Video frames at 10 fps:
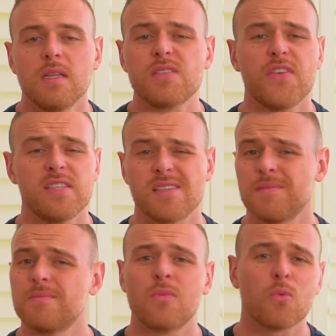Let's face
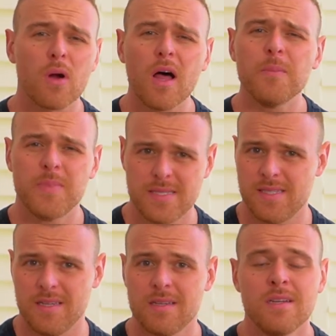it, we're all
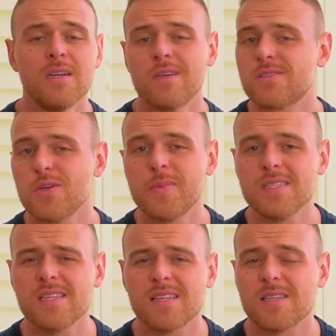busy. So
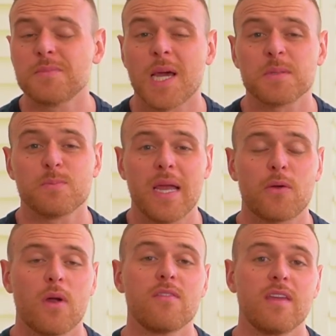busy that sometimes
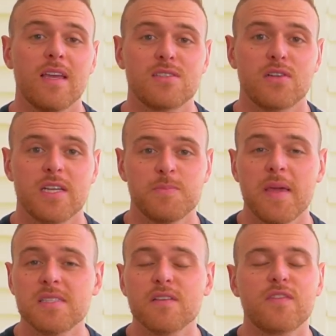microwaving yesterday's
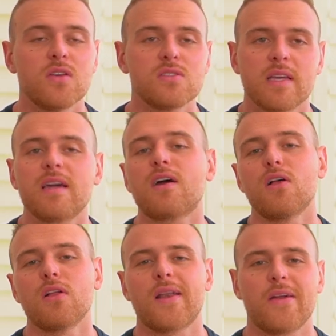pizza feels like a
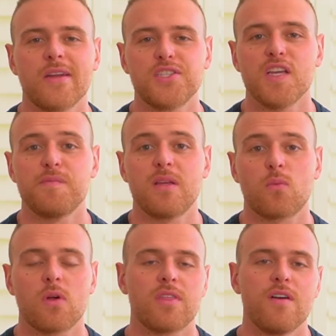culinary achievement
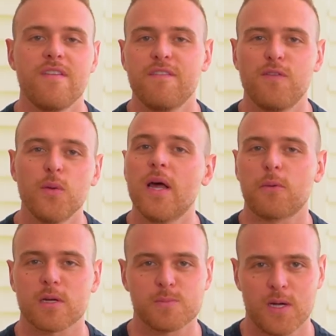worth of a Food
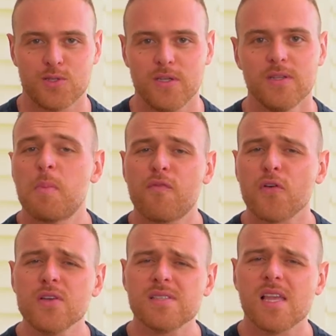Network special. But
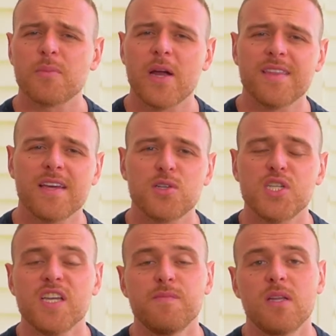before you celebrate that
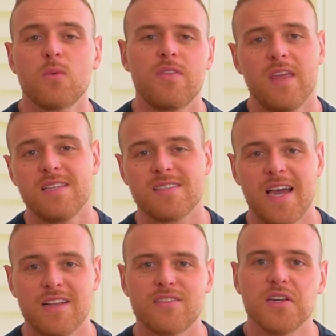achievement with a
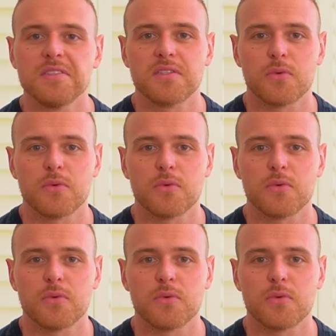side of guilt and